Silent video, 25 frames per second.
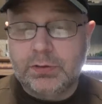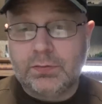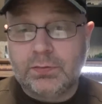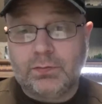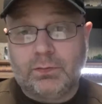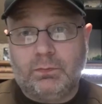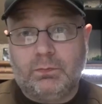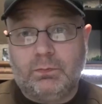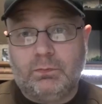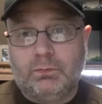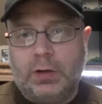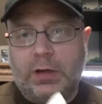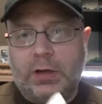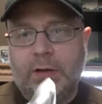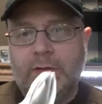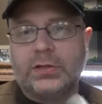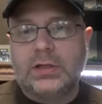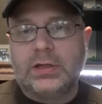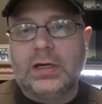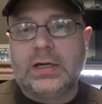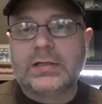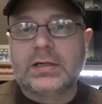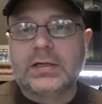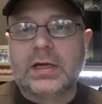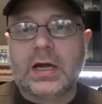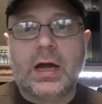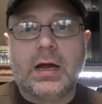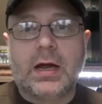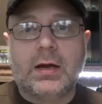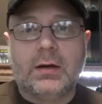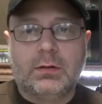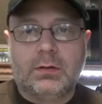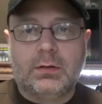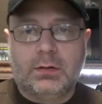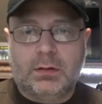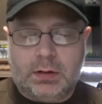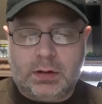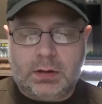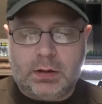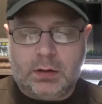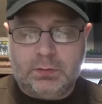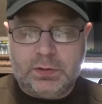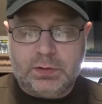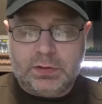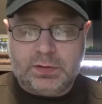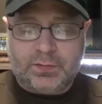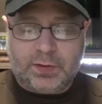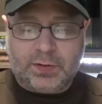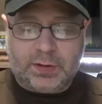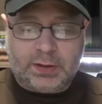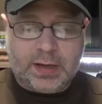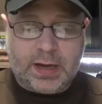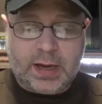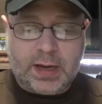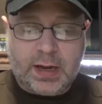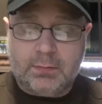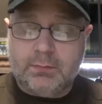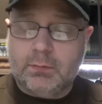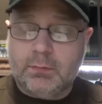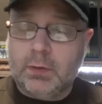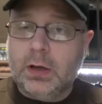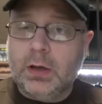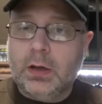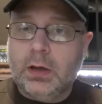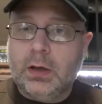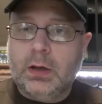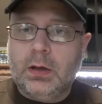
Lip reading: he was a nice guy. It was a fun game.